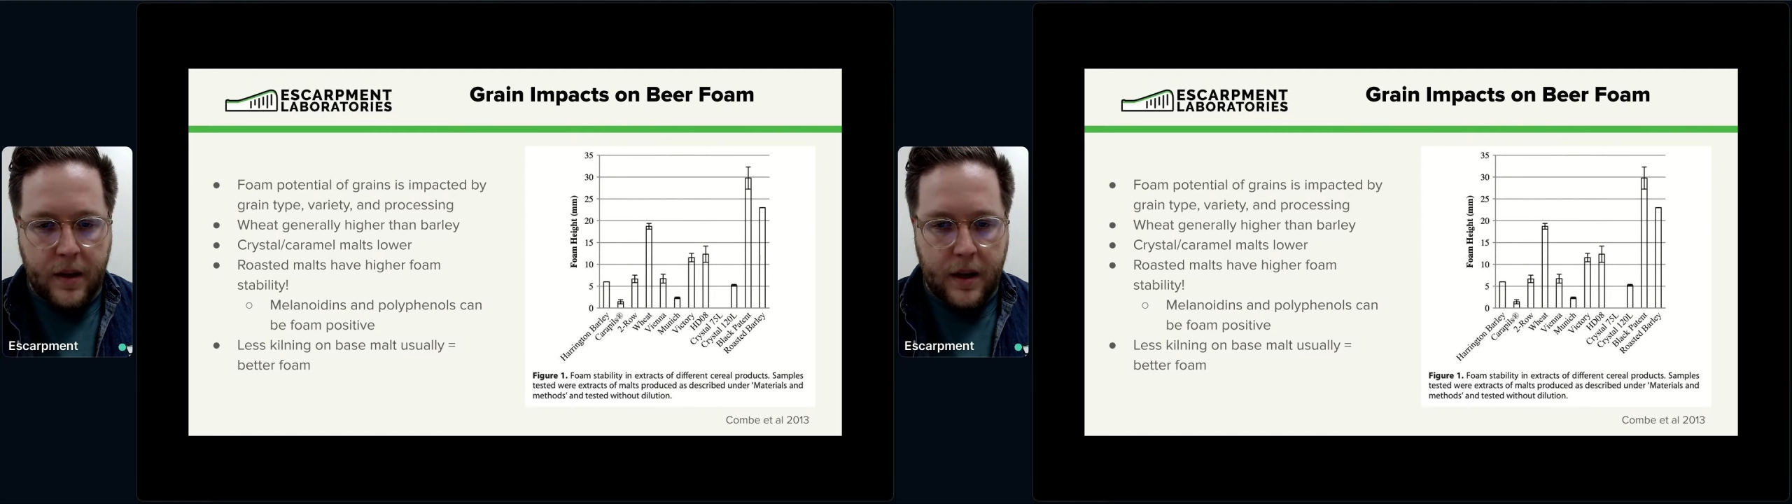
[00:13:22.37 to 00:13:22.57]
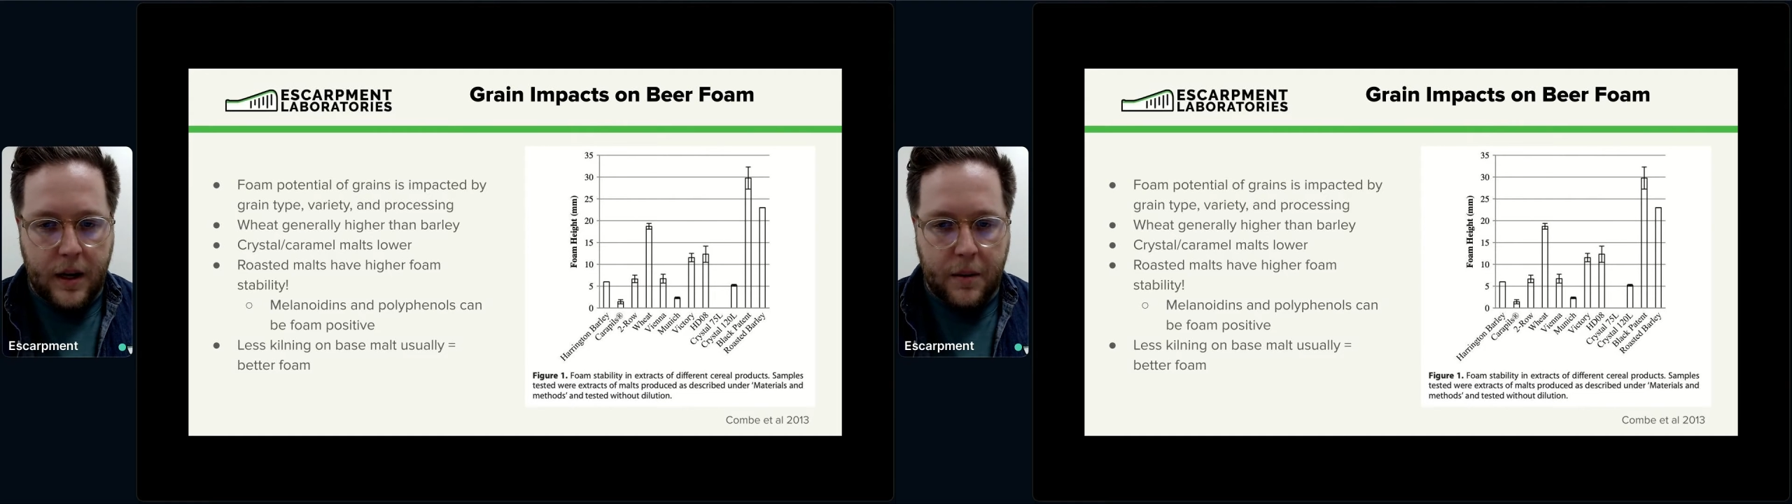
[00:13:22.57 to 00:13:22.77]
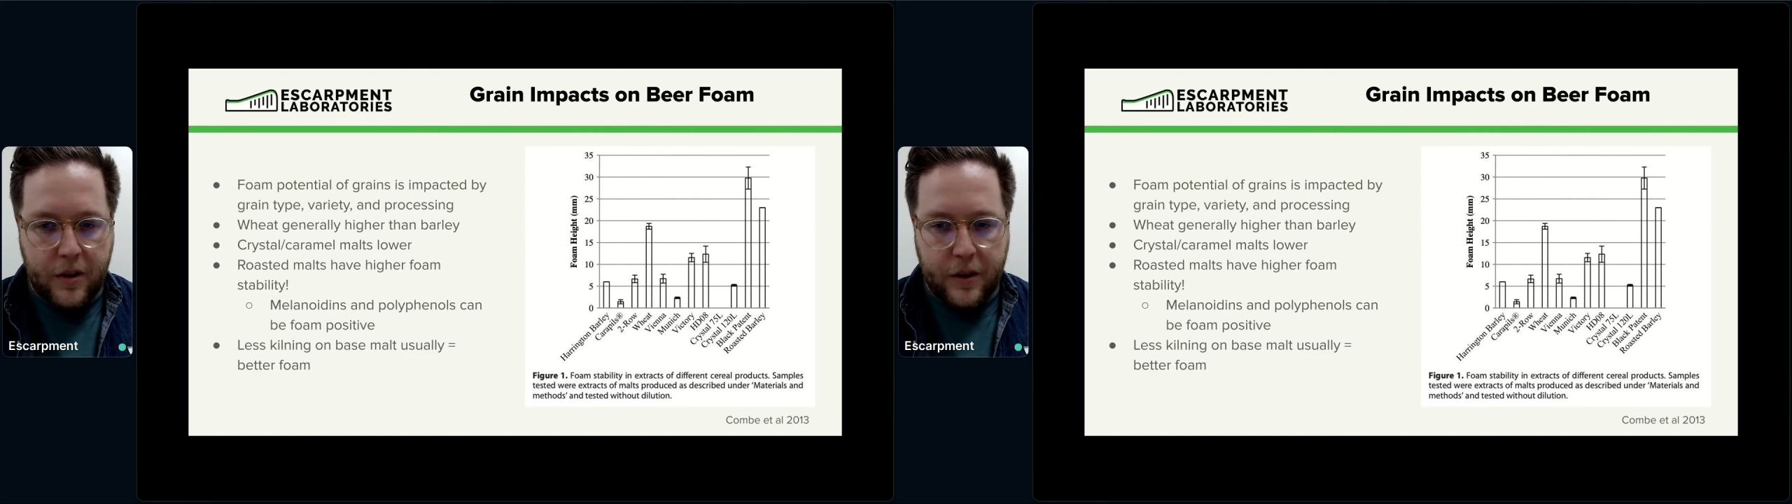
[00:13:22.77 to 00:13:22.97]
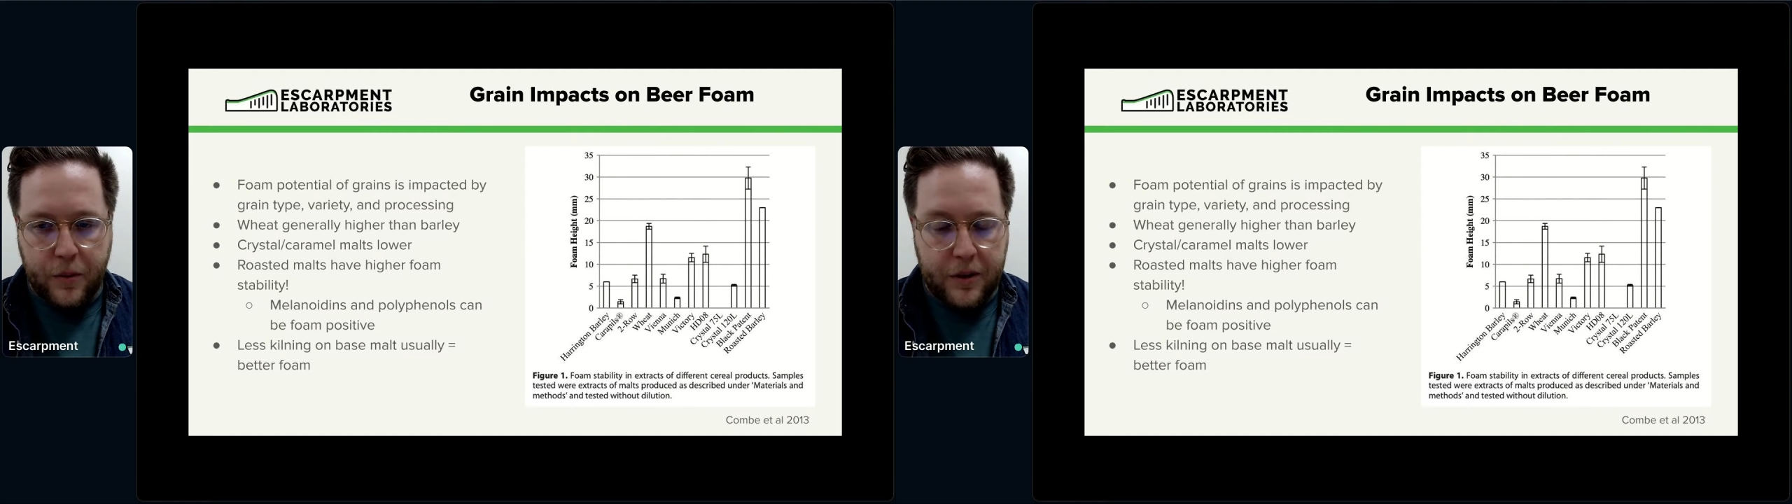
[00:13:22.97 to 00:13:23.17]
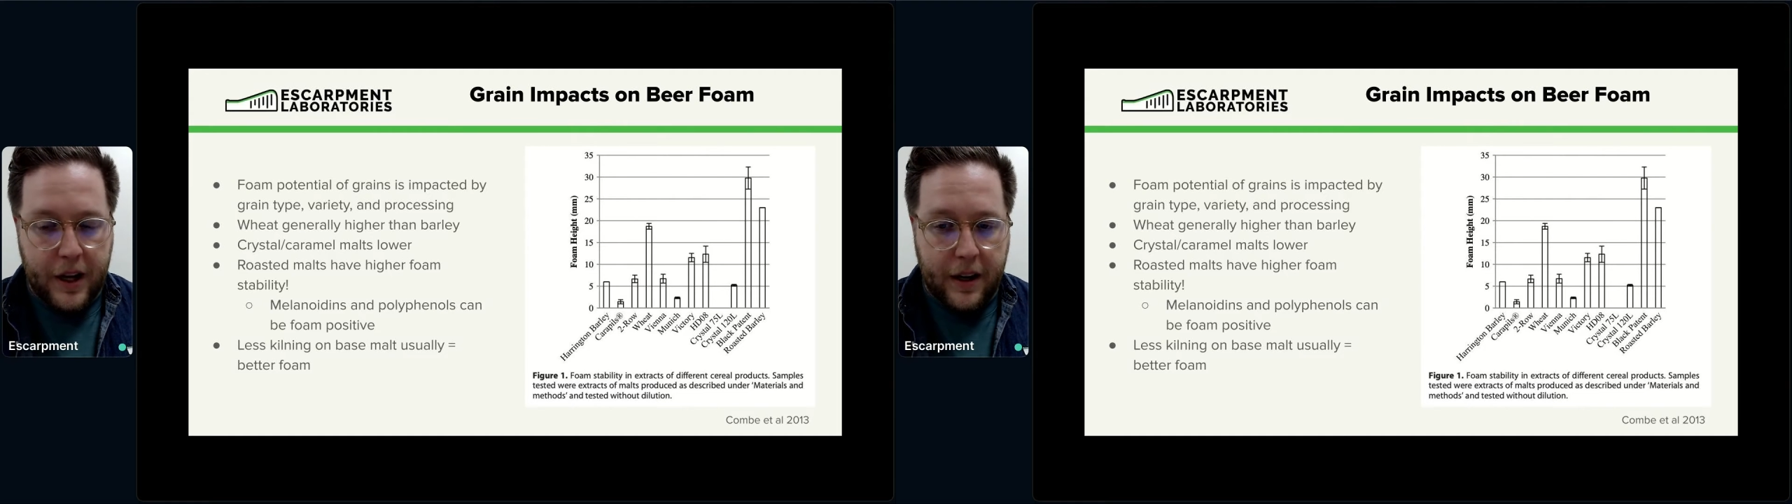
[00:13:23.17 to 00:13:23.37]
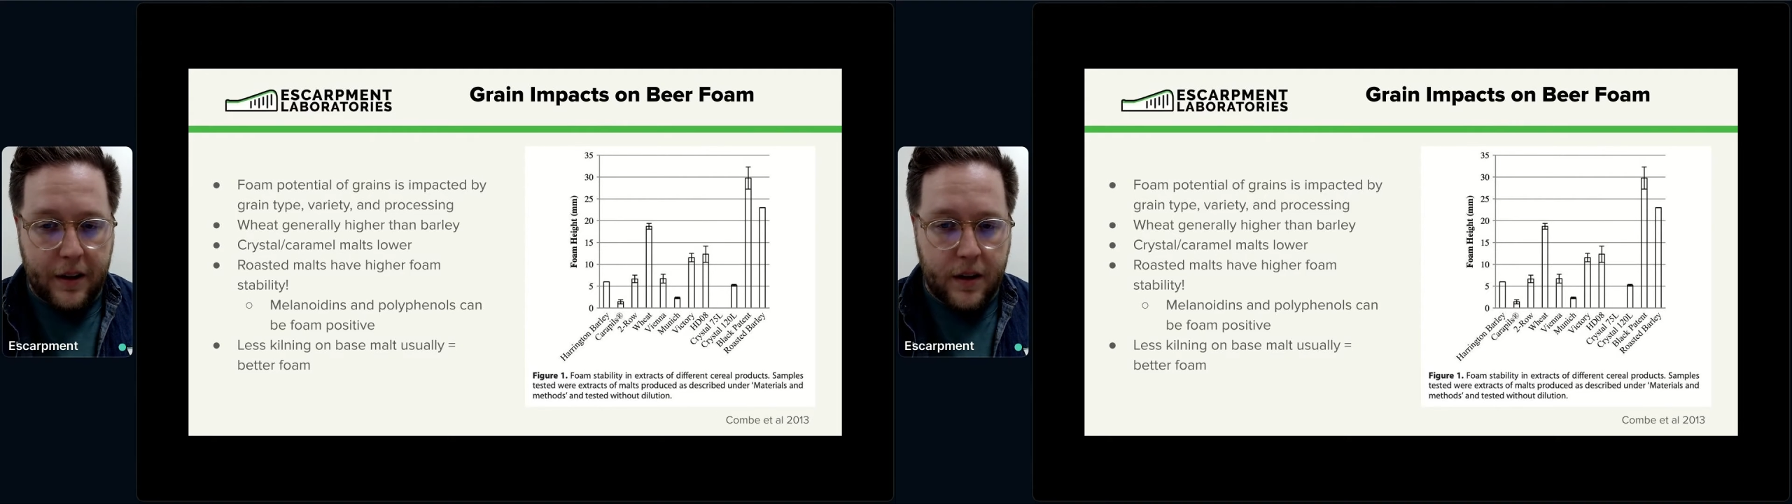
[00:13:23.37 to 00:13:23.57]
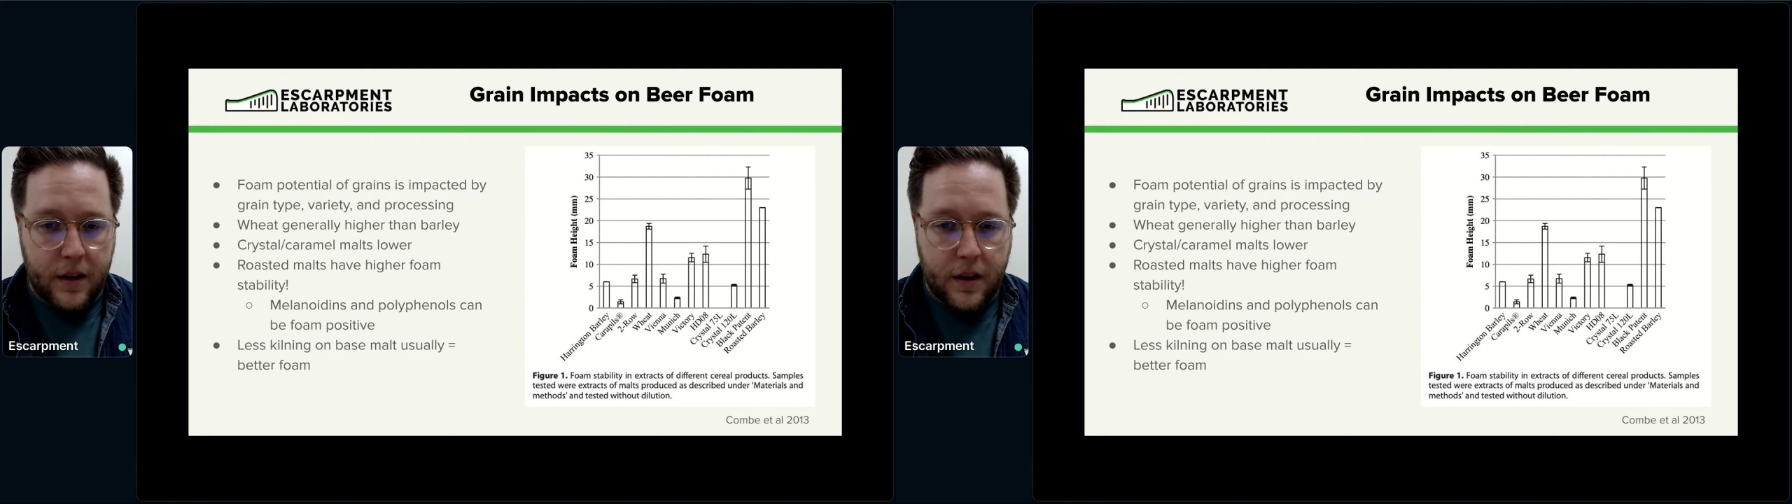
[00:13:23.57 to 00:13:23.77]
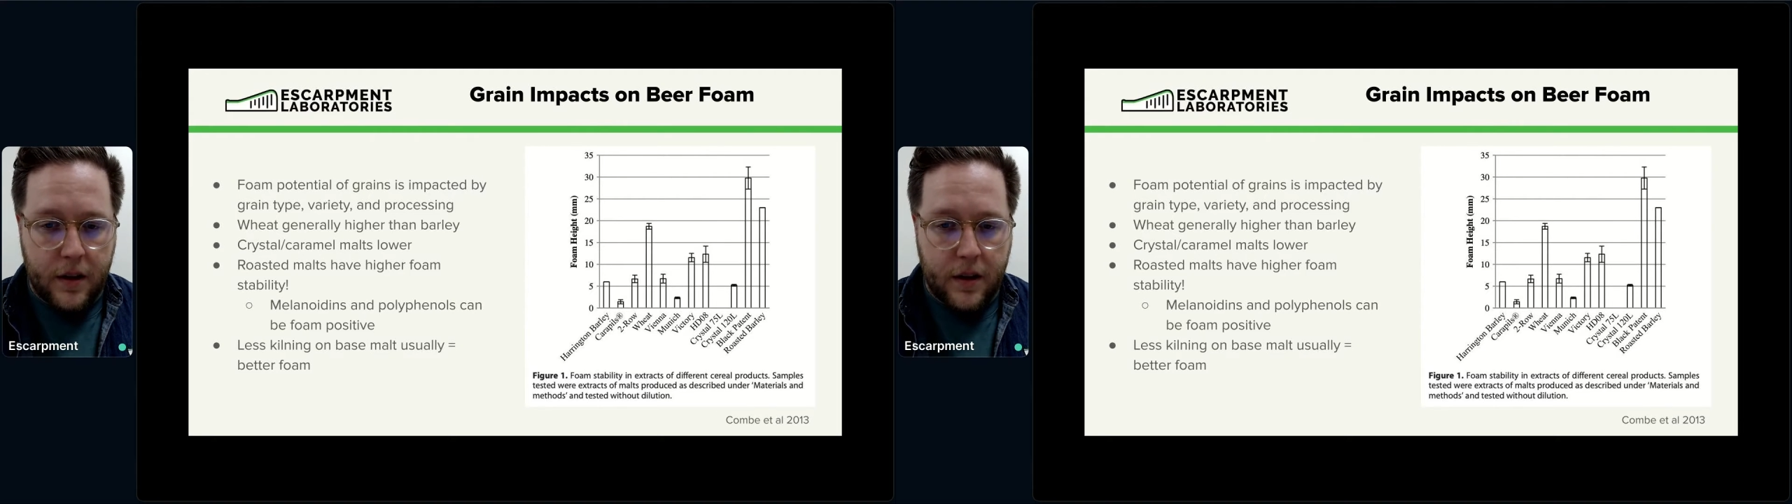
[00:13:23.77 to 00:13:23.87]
So that's real data.